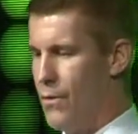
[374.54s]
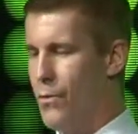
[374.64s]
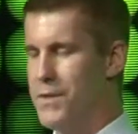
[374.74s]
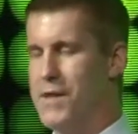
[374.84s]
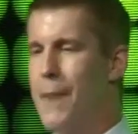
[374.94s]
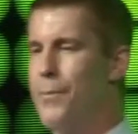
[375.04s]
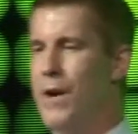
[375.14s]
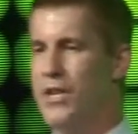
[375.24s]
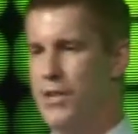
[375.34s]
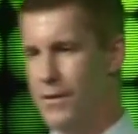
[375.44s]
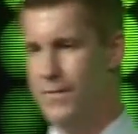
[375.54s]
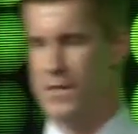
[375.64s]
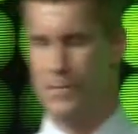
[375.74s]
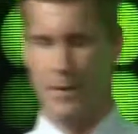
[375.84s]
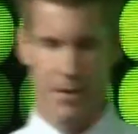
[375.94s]
was operational
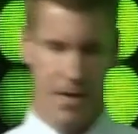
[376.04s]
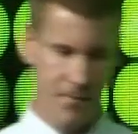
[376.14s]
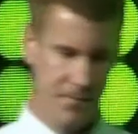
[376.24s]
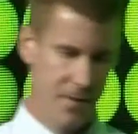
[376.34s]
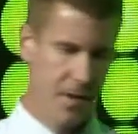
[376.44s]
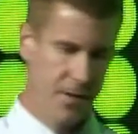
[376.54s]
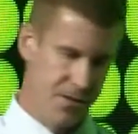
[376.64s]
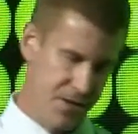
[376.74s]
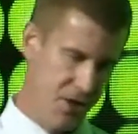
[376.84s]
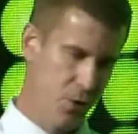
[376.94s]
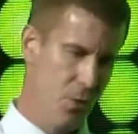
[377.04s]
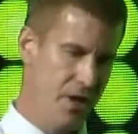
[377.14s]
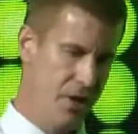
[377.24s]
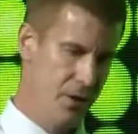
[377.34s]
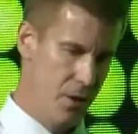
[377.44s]
visibility,
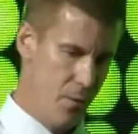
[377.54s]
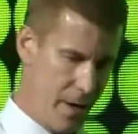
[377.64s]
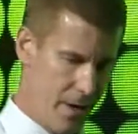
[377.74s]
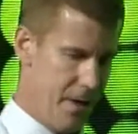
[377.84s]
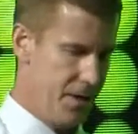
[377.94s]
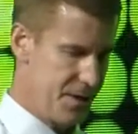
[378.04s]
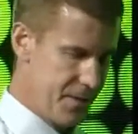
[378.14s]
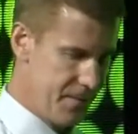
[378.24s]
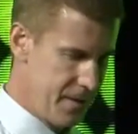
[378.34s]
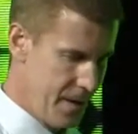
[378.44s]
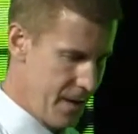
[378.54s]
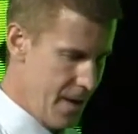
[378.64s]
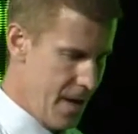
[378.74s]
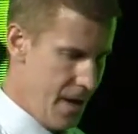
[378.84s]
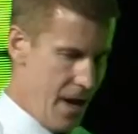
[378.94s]
situational awareness.
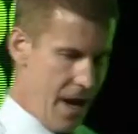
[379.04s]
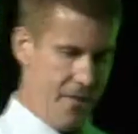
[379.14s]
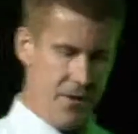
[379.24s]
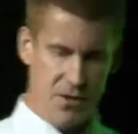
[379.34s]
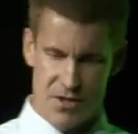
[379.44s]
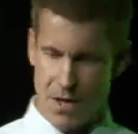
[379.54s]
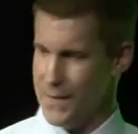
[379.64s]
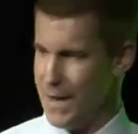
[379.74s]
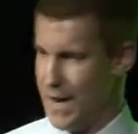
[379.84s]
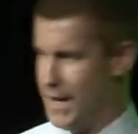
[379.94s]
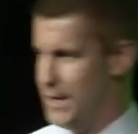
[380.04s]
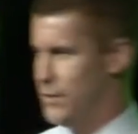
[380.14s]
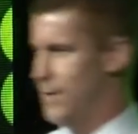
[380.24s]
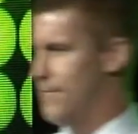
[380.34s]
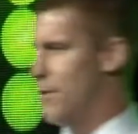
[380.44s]
And there's something I need
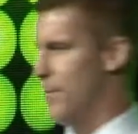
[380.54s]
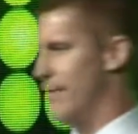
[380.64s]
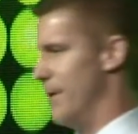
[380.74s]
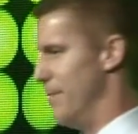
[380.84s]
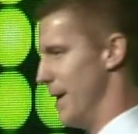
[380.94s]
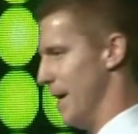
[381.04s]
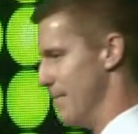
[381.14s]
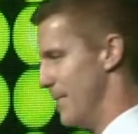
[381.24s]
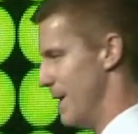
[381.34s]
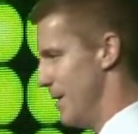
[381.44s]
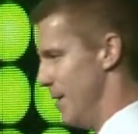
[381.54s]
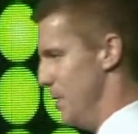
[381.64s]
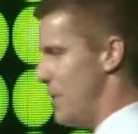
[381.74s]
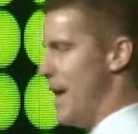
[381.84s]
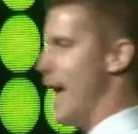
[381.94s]
to inform everybody.
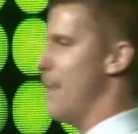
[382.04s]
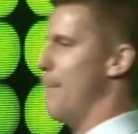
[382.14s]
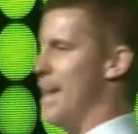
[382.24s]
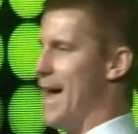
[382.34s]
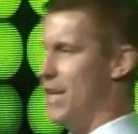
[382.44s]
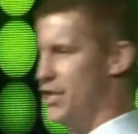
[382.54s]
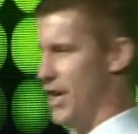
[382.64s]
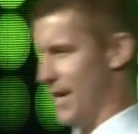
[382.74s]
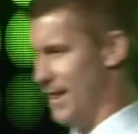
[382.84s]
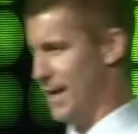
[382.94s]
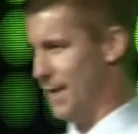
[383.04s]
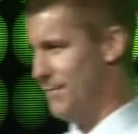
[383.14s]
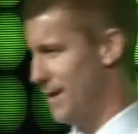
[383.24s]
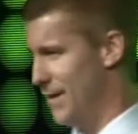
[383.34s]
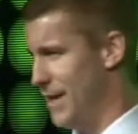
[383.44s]
You can't manage anything
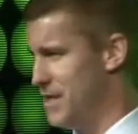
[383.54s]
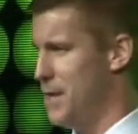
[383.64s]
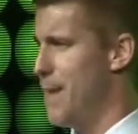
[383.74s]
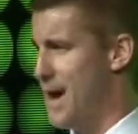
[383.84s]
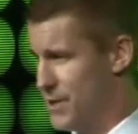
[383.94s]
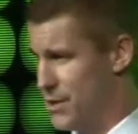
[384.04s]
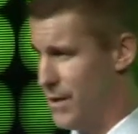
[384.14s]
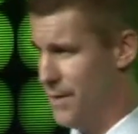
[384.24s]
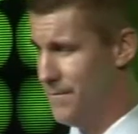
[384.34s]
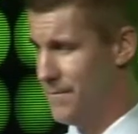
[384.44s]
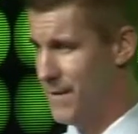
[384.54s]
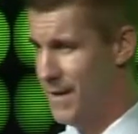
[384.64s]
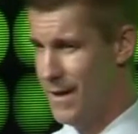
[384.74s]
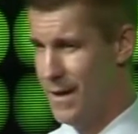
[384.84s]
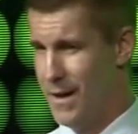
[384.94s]
unless you monitor it.
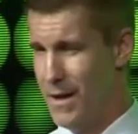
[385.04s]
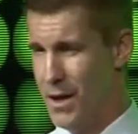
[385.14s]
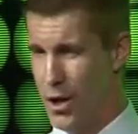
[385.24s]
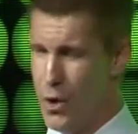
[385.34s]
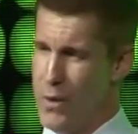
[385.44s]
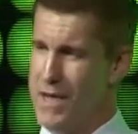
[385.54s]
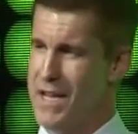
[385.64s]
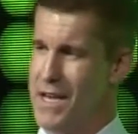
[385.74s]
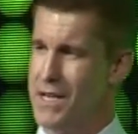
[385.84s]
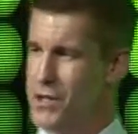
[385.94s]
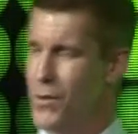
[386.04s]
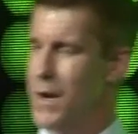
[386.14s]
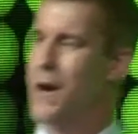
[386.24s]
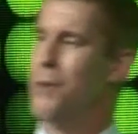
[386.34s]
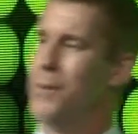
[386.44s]
Who would get into an
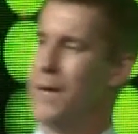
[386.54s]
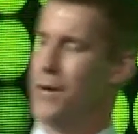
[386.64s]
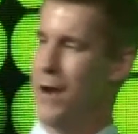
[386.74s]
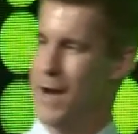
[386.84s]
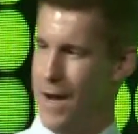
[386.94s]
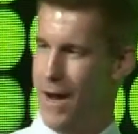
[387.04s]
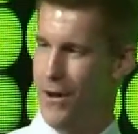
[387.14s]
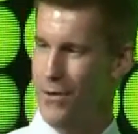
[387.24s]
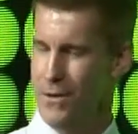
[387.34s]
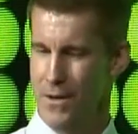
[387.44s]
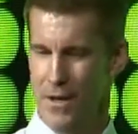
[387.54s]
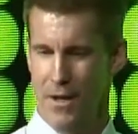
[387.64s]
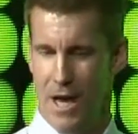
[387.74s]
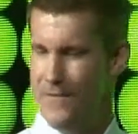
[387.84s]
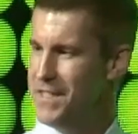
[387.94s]
airplane right now
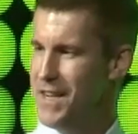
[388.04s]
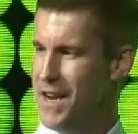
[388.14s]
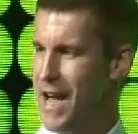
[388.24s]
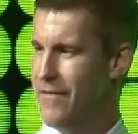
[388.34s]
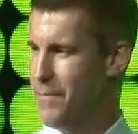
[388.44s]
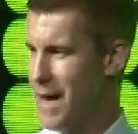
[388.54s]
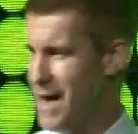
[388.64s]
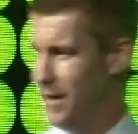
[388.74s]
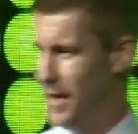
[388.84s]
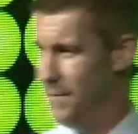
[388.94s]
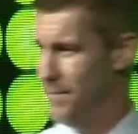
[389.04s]
if it didn't have a pilot?